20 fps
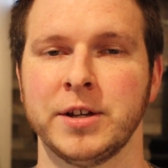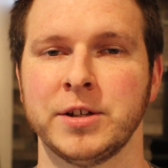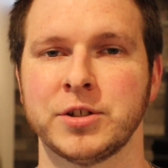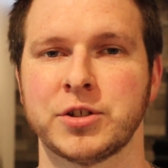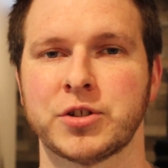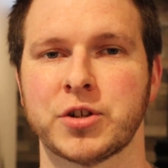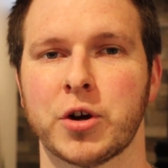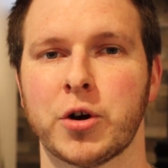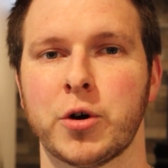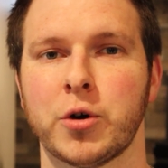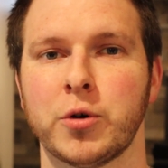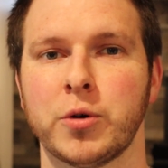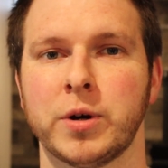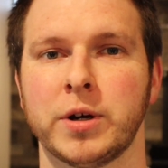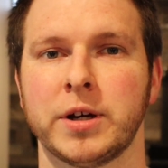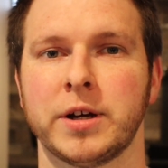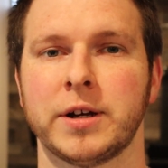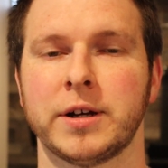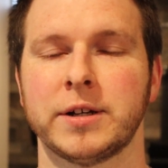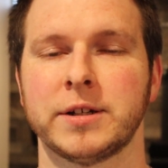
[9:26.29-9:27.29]

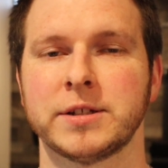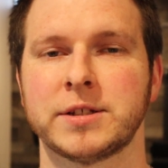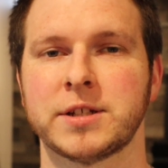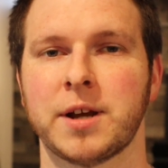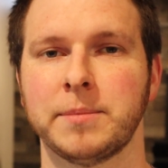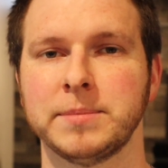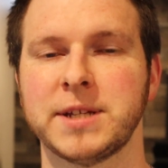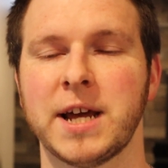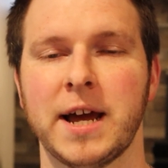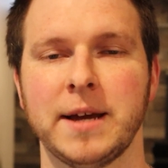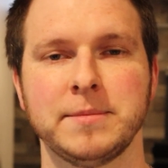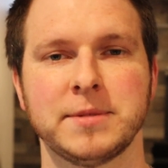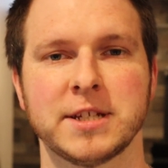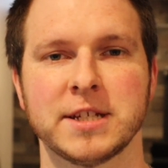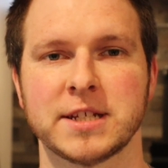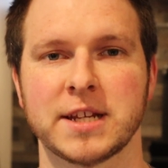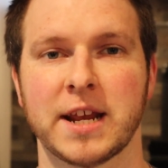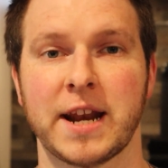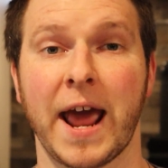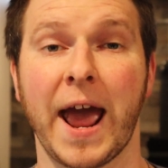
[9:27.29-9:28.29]
So sometimes
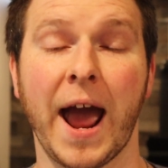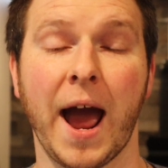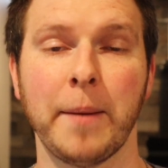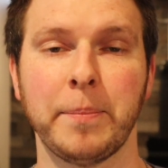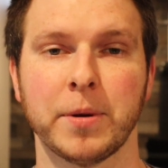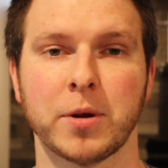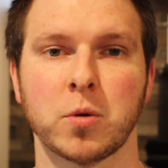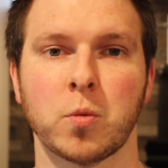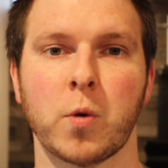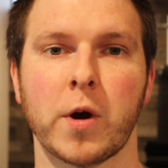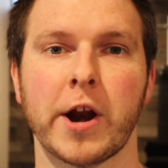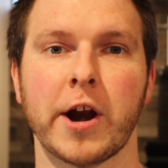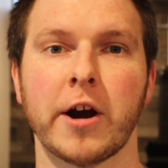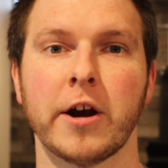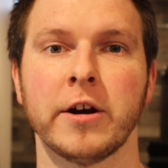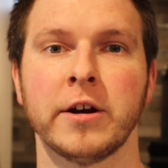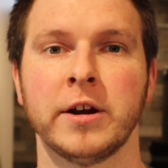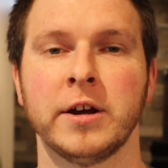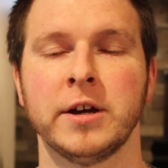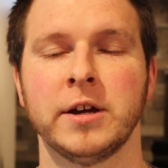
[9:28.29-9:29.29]
this can happen
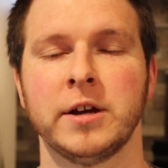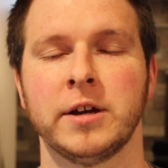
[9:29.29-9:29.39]
where